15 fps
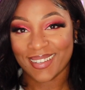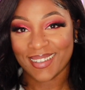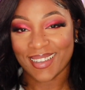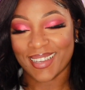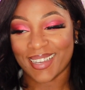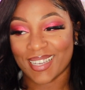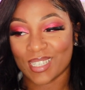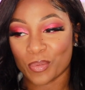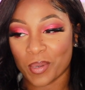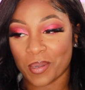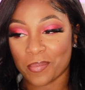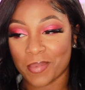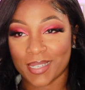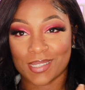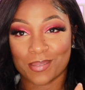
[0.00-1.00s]
Hi guys, welcome
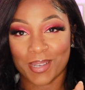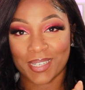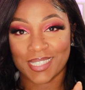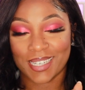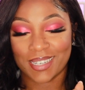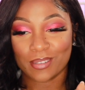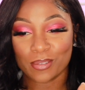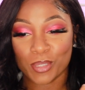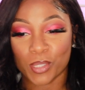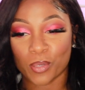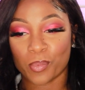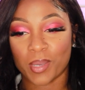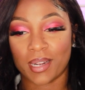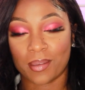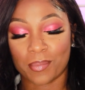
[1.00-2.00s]
back to my channel. So
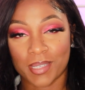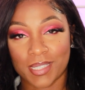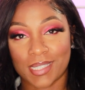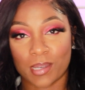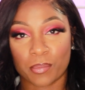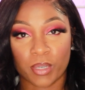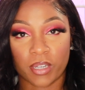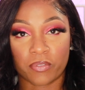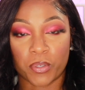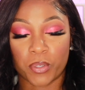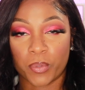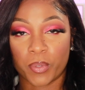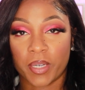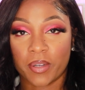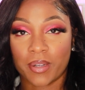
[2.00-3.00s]
my name is Summer if you're new
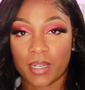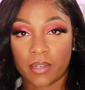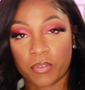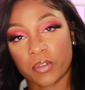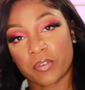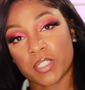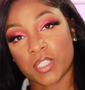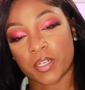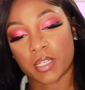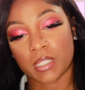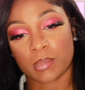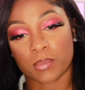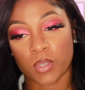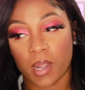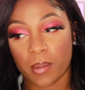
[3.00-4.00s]
here, and if you're a returning
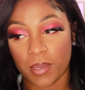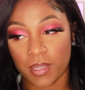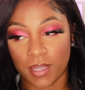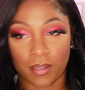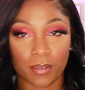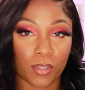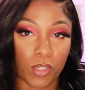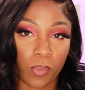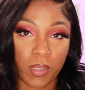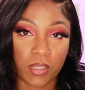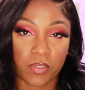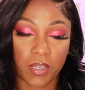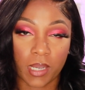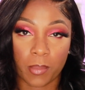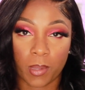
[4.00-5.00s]
subscriber, thank you so much for
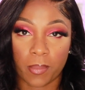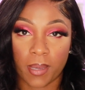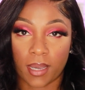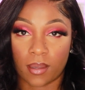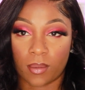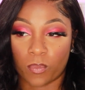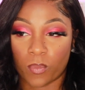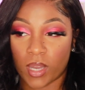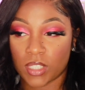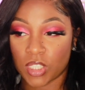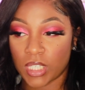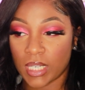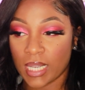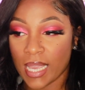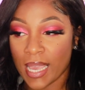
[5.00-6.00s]
coming back and
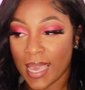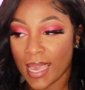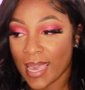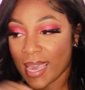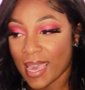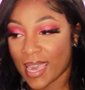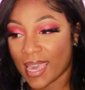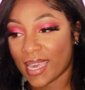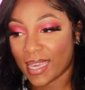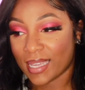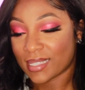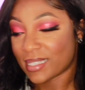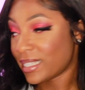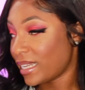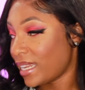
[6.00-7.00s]
watching. And
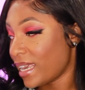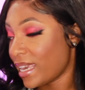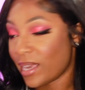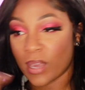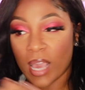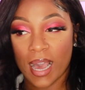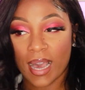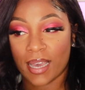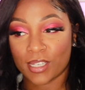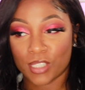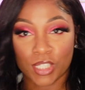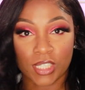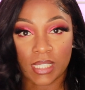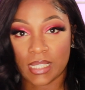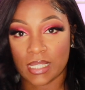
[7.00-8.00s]
today I
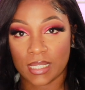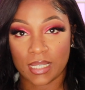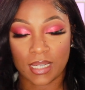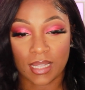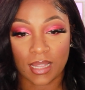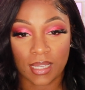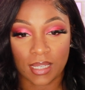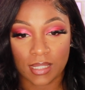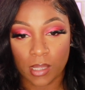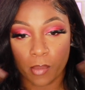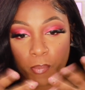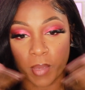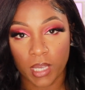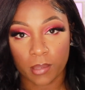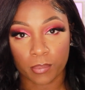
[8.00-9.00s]
just did this
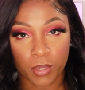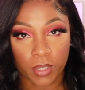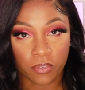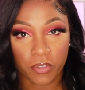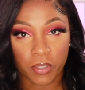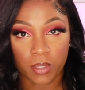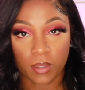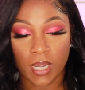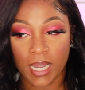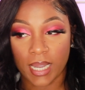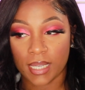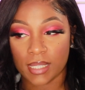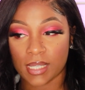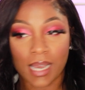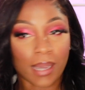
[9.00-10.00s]
makeup look for you
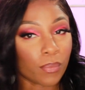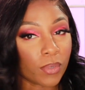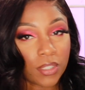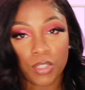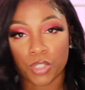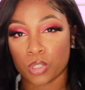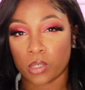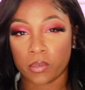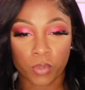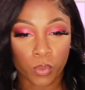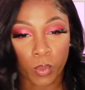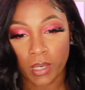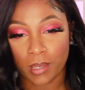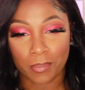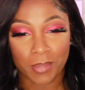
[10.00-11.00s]
guys. I wasn't sure if you
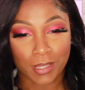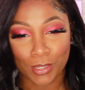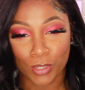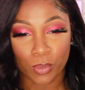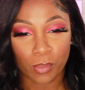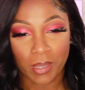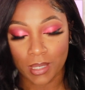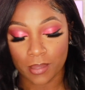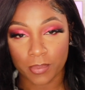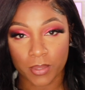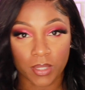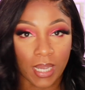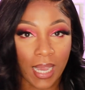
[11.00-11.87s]
wanted me to do a makeup look.